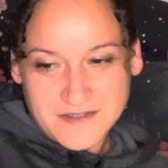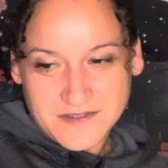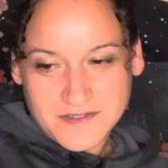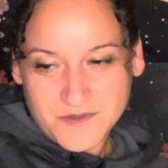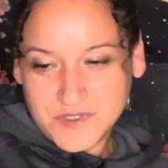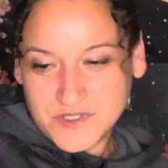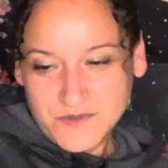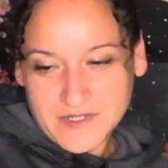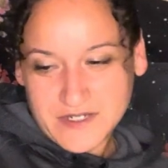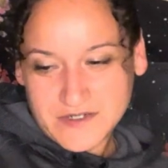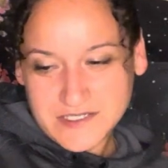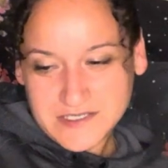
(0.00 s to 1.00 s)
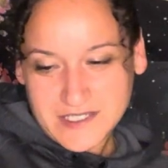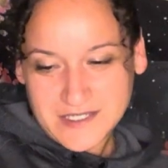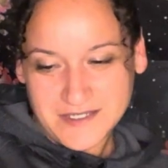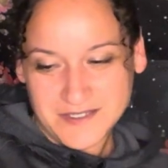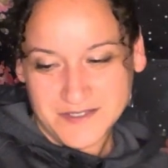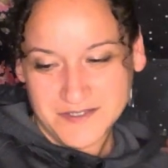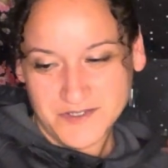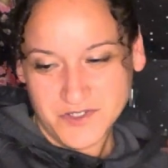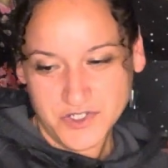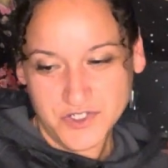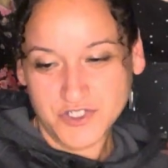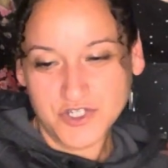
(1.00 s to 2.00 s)
could be you, Aries. You
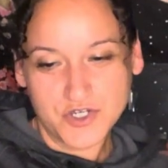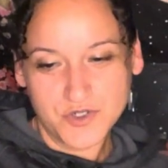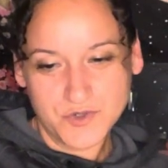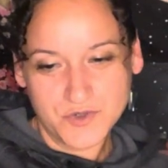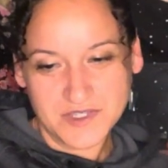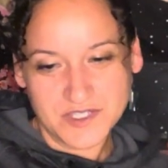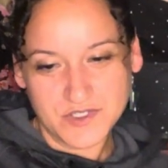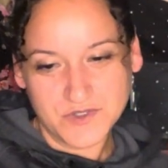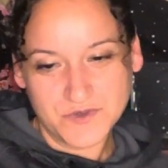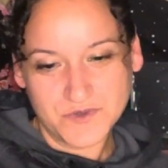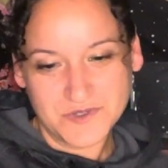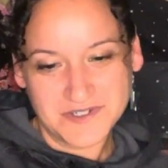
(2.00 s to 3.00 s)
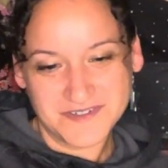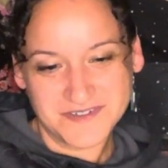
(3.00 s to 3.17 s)
could know that you